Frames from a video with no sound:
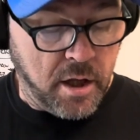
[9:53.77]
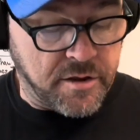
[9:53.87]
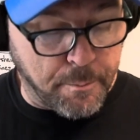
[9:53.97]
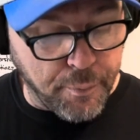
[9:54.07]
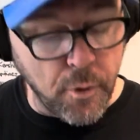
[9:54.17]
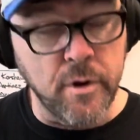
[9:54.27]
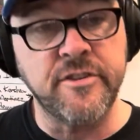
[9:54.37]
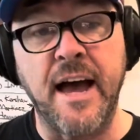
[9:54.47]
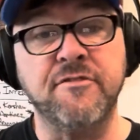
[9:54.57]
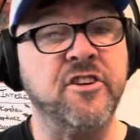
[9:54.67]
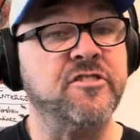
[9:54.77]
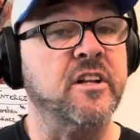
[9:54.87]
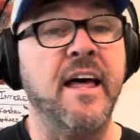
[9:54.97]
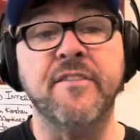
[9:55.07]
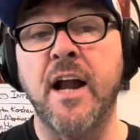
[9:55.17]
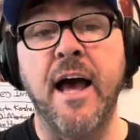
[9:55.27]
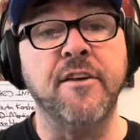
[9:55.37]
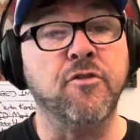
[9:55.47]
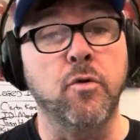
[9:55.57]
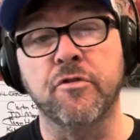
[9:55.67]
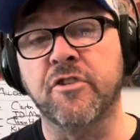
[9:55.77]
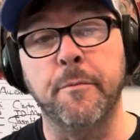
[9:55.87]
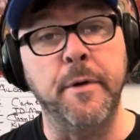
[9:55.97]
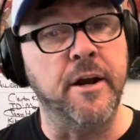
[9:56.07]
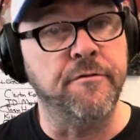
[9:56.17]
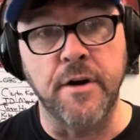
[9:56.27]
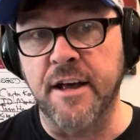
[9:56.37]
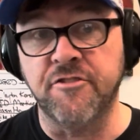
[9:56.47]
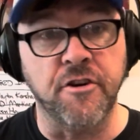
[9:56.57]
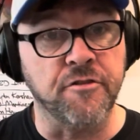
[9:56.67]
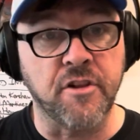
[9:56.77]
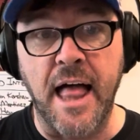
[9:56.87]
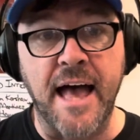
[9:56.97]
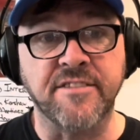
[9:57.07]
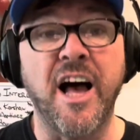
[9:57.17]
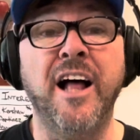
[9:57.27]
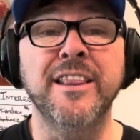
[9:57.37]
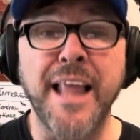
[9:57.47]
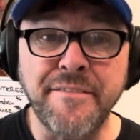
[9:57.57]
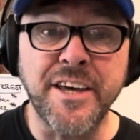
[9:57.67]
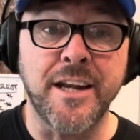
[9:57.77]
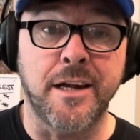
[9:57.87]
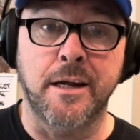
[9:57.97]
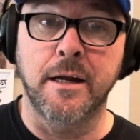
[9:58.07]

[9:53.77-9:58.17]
The Bruins have just 11 high schoolers committed for next year's class. 11.